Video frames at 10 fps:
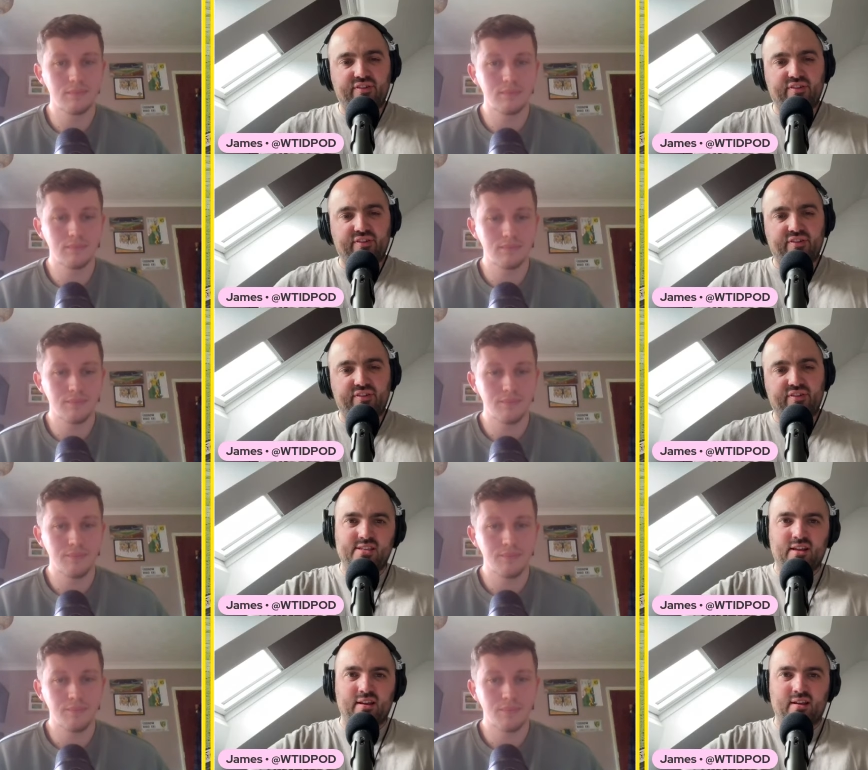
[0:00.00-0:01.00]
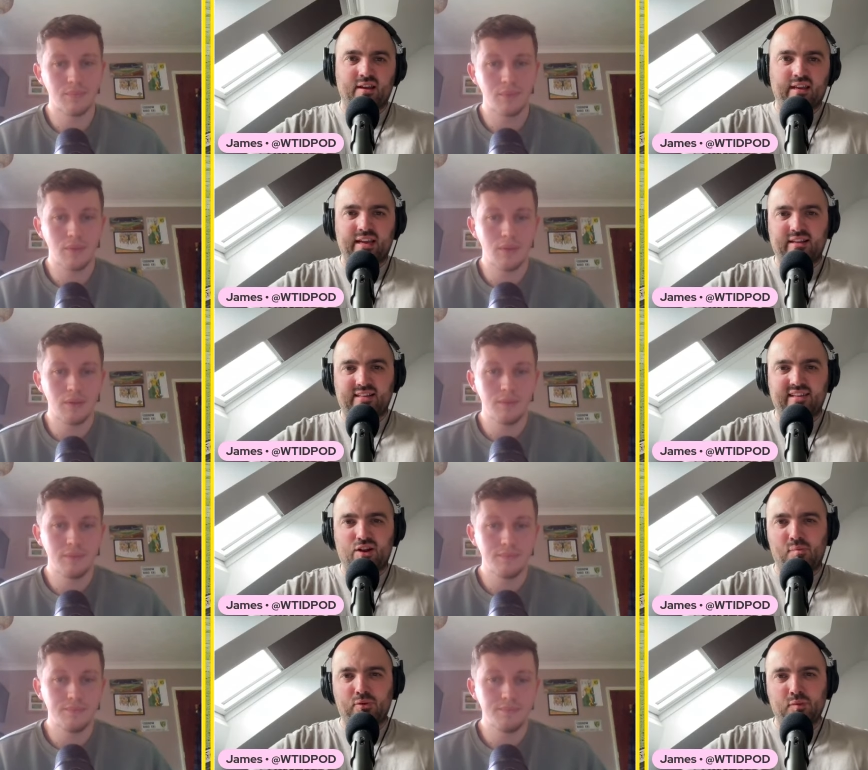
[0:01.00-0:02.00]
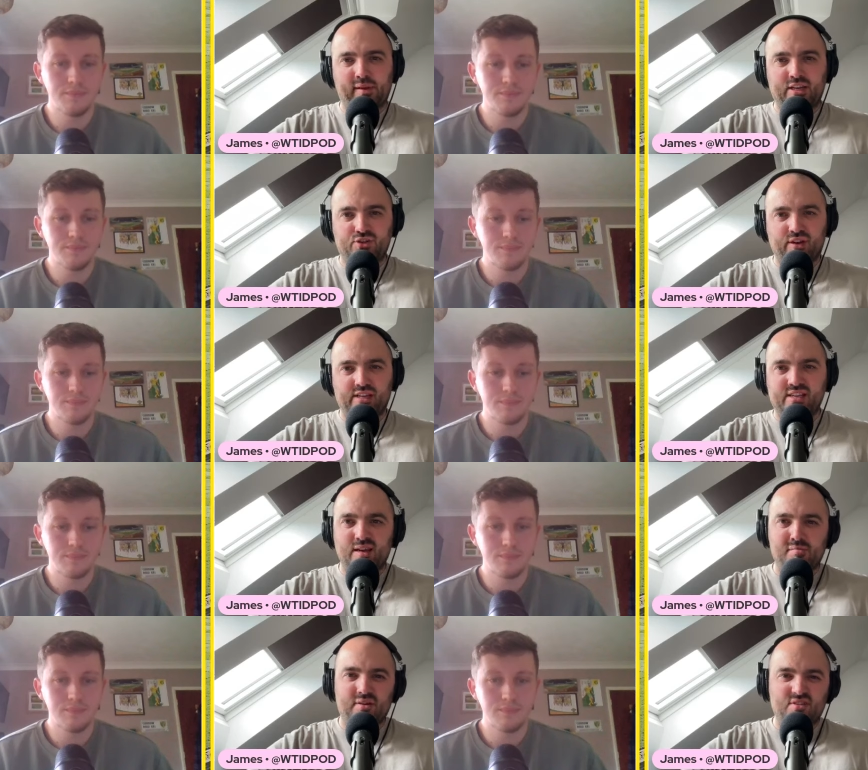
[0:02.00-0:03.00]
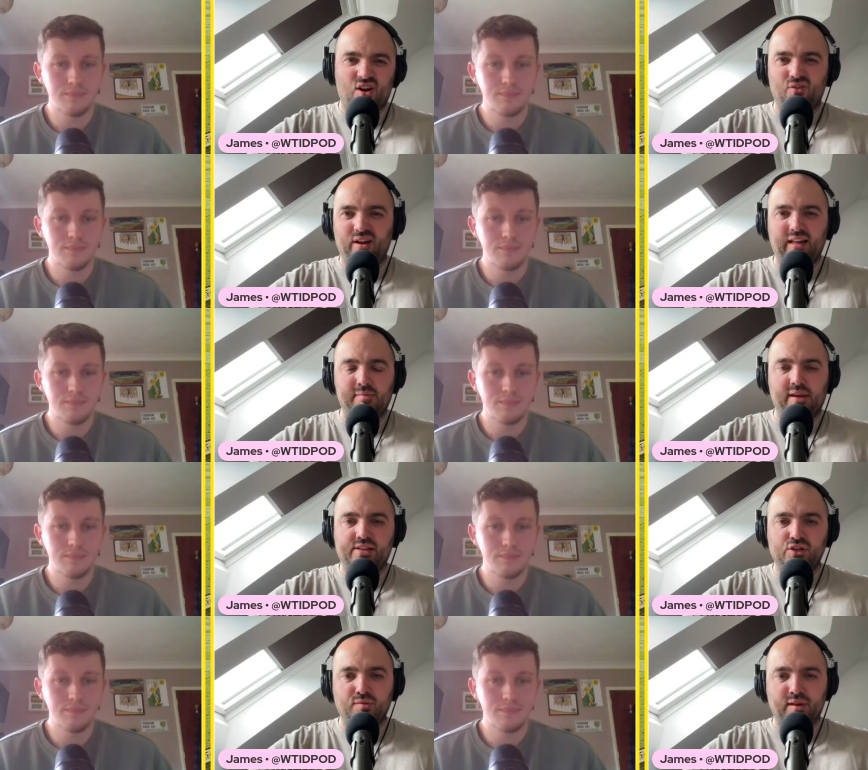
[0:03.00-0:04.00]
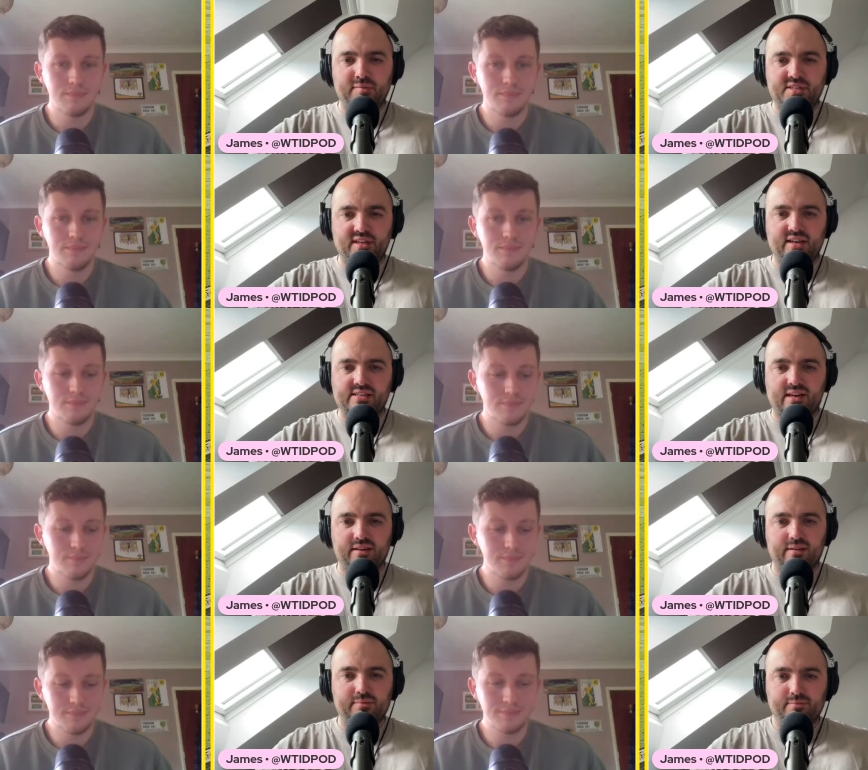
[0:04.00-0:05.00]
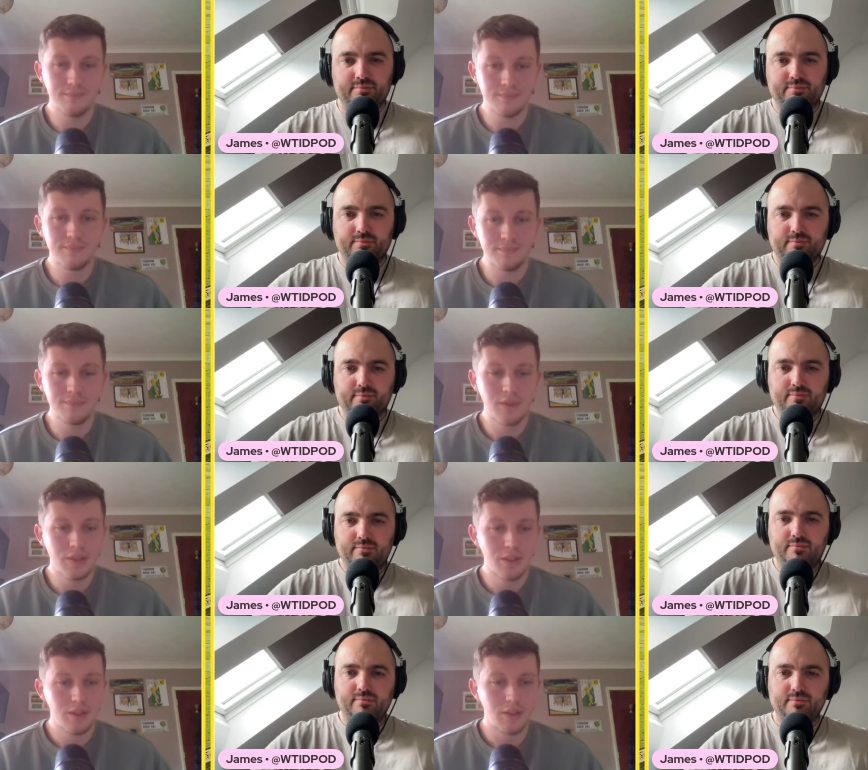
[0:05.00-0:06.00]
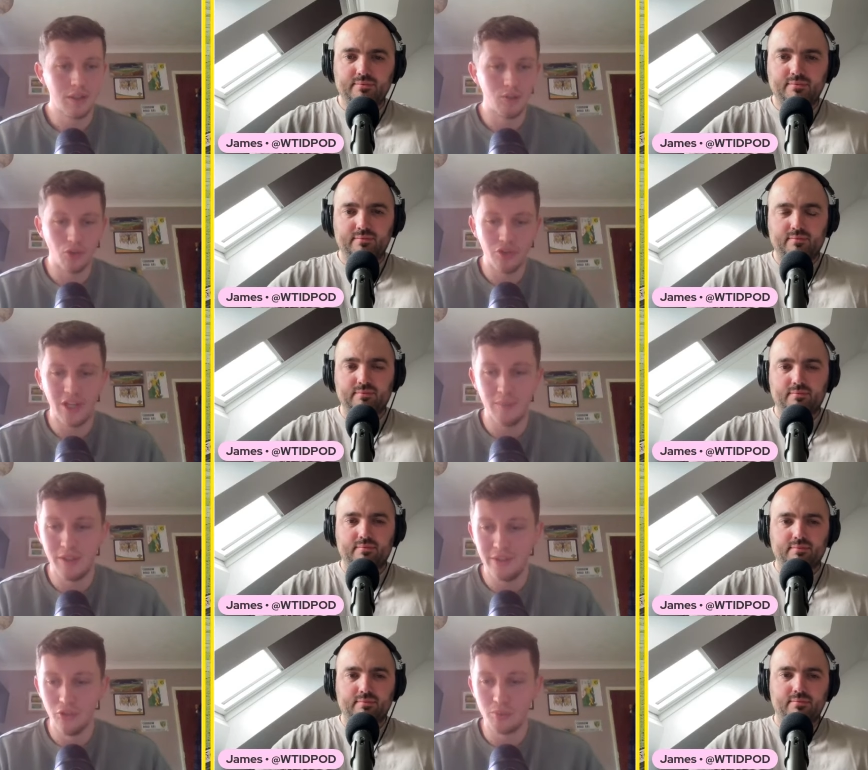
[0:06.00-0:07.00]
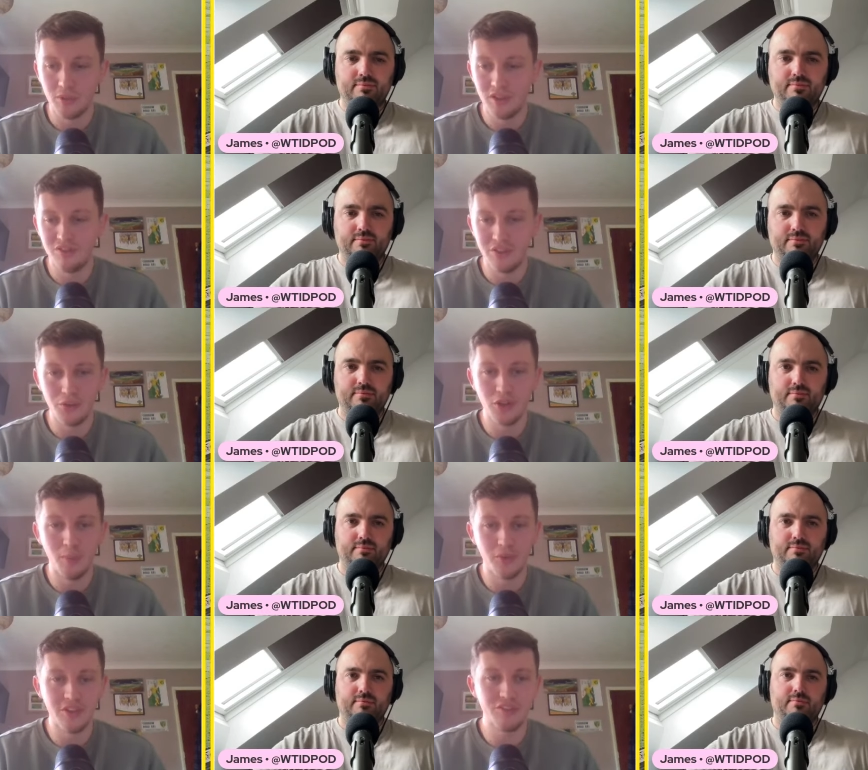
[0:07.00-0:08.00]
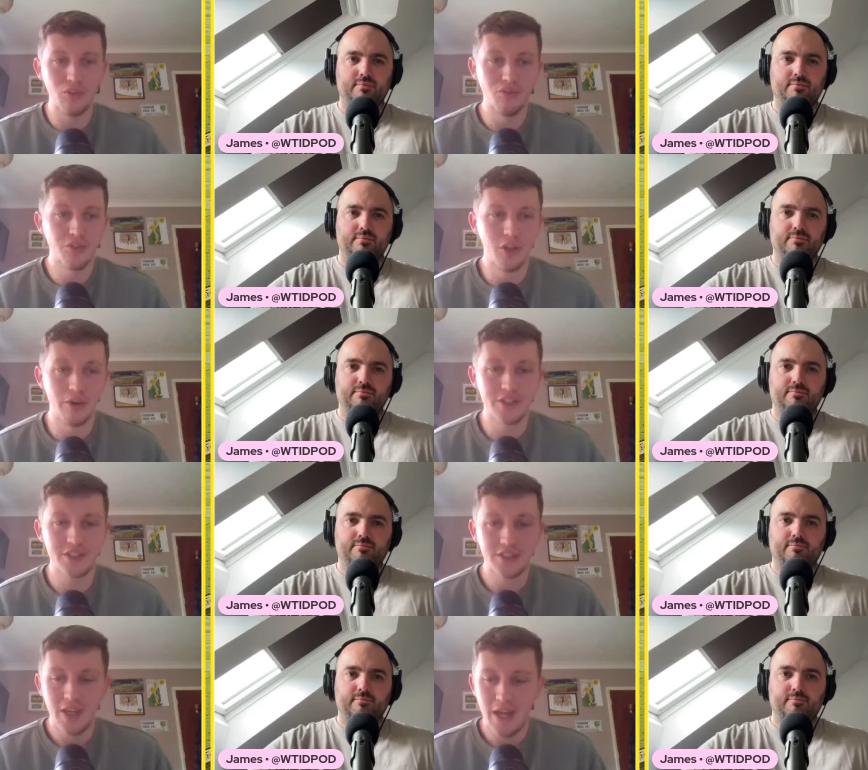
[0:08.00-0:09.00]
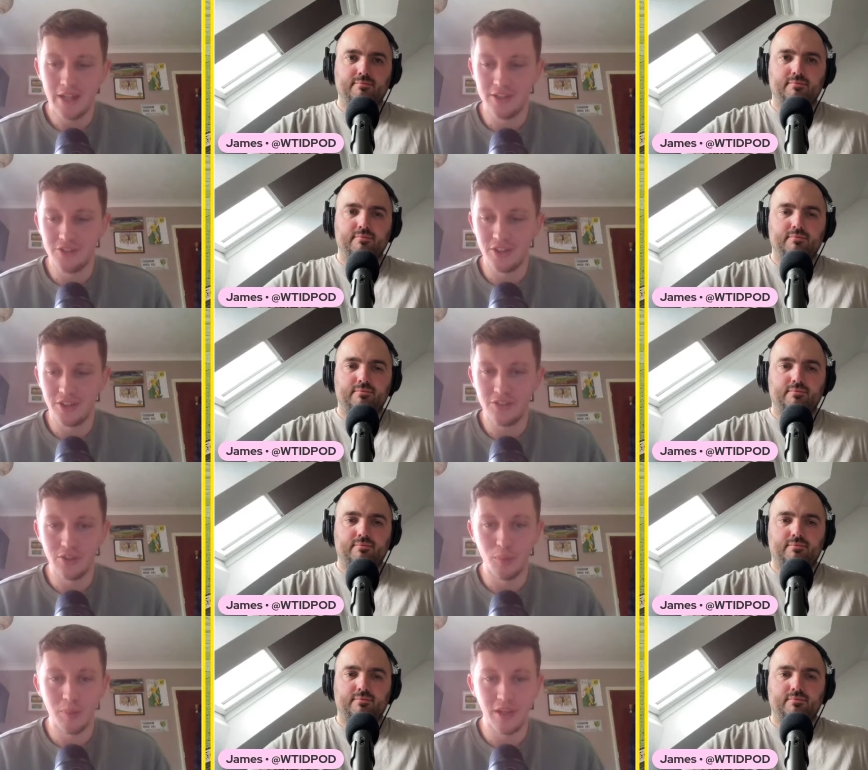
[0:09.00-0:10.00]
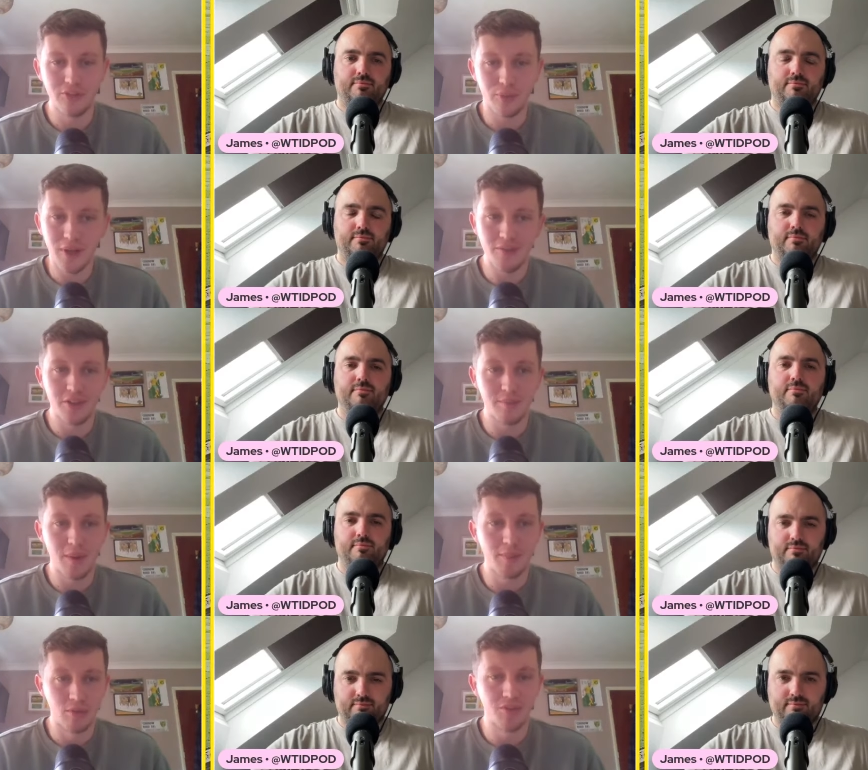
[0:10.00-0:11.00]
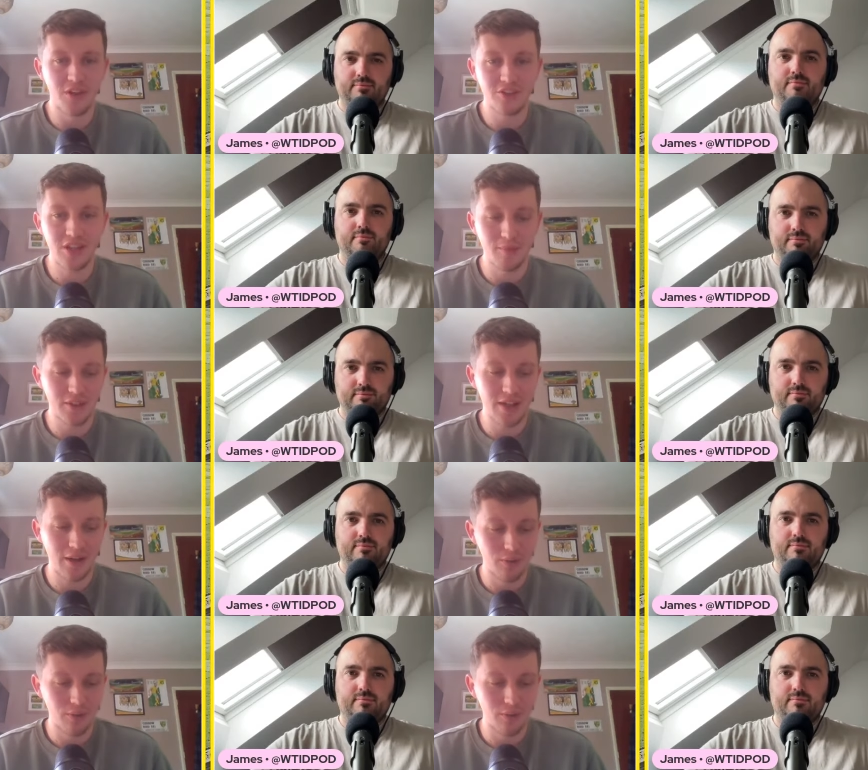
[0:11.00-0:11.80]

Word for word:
Speaker 1: to be honest. And yeah, like I said, not pulled up any trees, but not really made too many mistakes either.
Speaker 2: Yeah, of course, the game at Hillsborough feels a lot more difficult for Norwich heading to your place rather than maybe the reverse game at Carrow